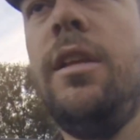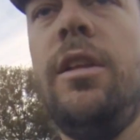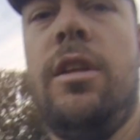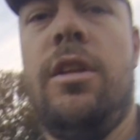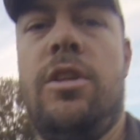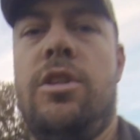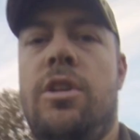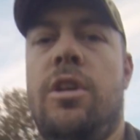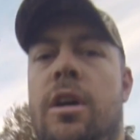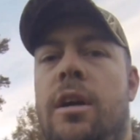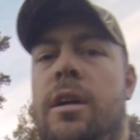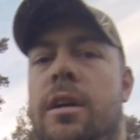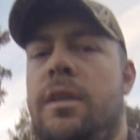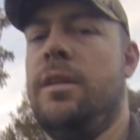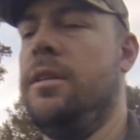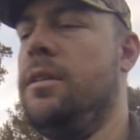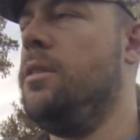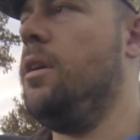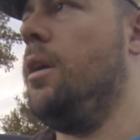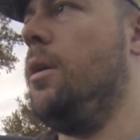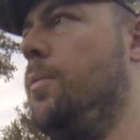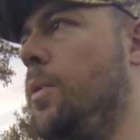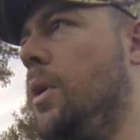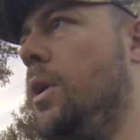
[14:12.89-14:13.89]
in the truck,
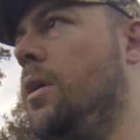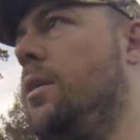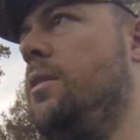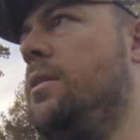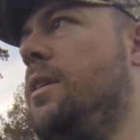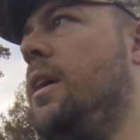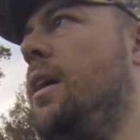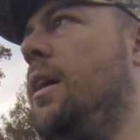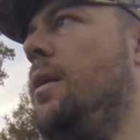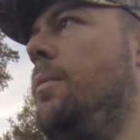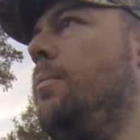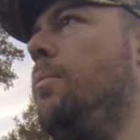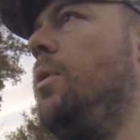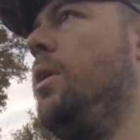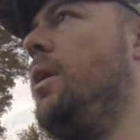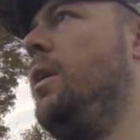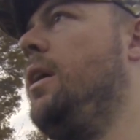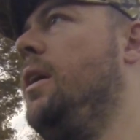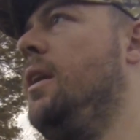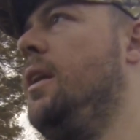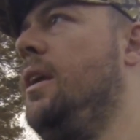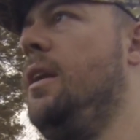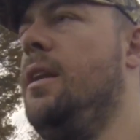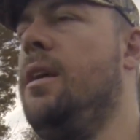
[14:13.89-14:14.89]
because up here it's kind of muddy
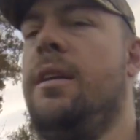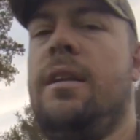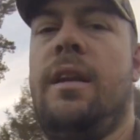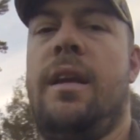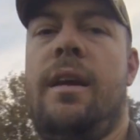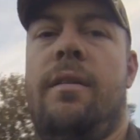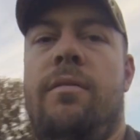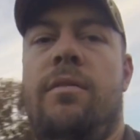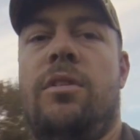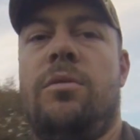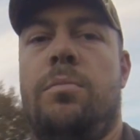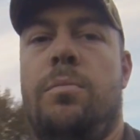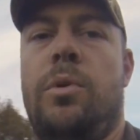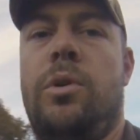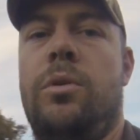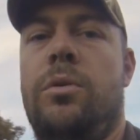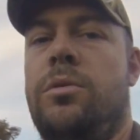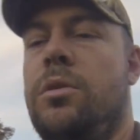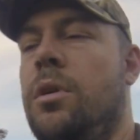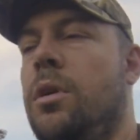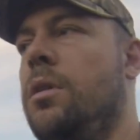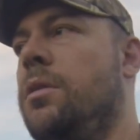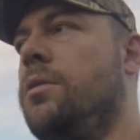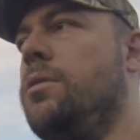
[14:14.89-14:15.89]
and he doesn't have his
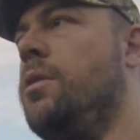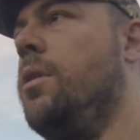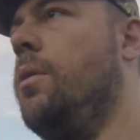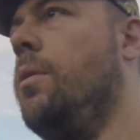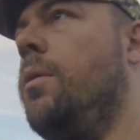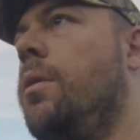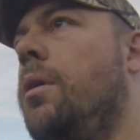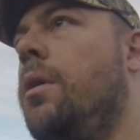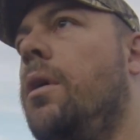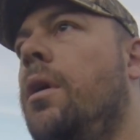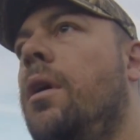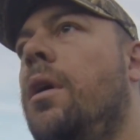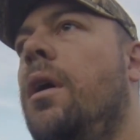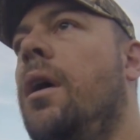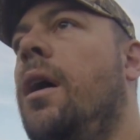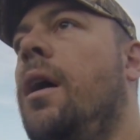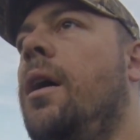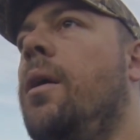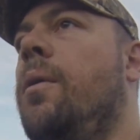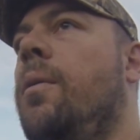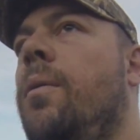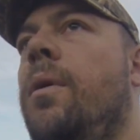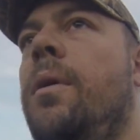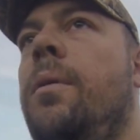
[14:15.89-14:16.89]
boots on, so
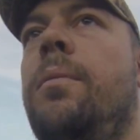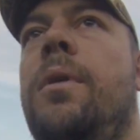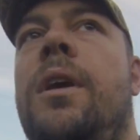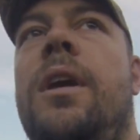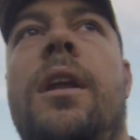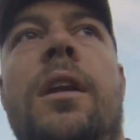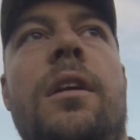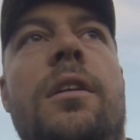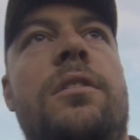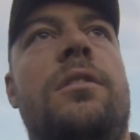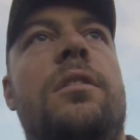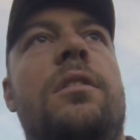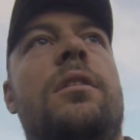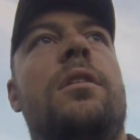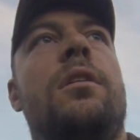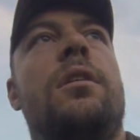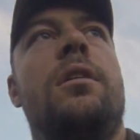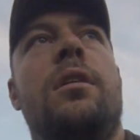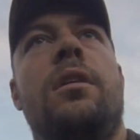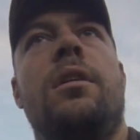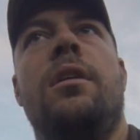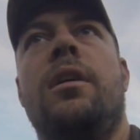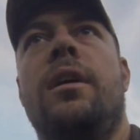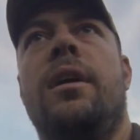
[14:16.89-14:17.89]
I don't want him to get his
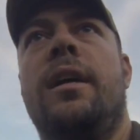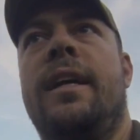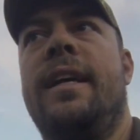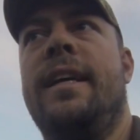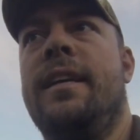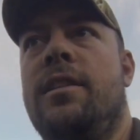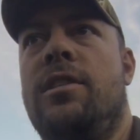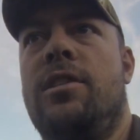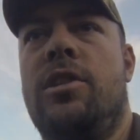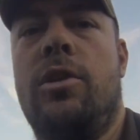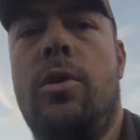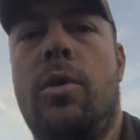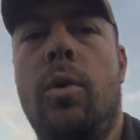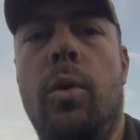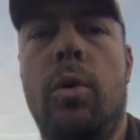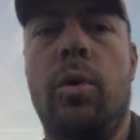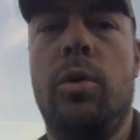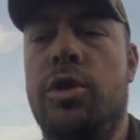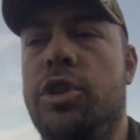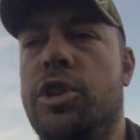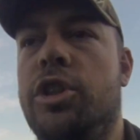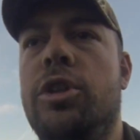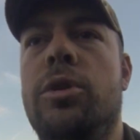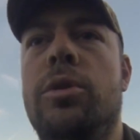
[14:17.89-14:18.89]

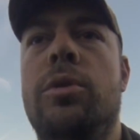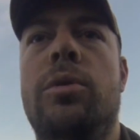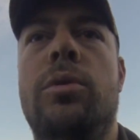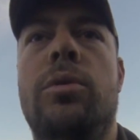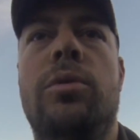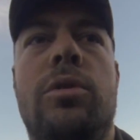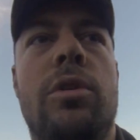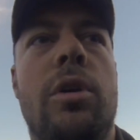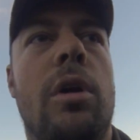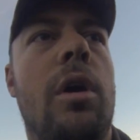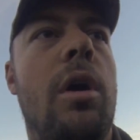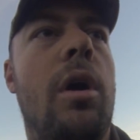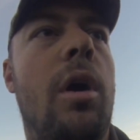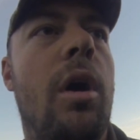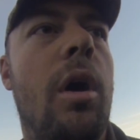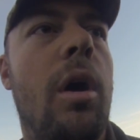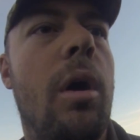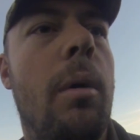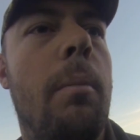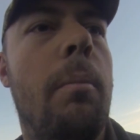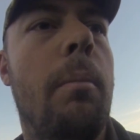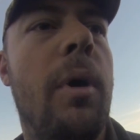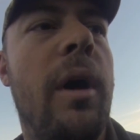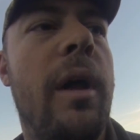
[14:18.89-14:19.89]
school shoes
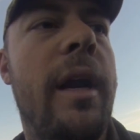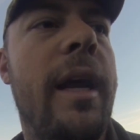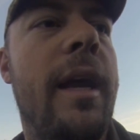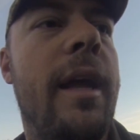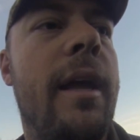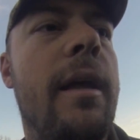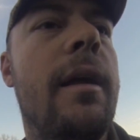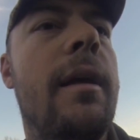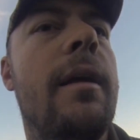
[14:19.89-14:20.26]
all muddy.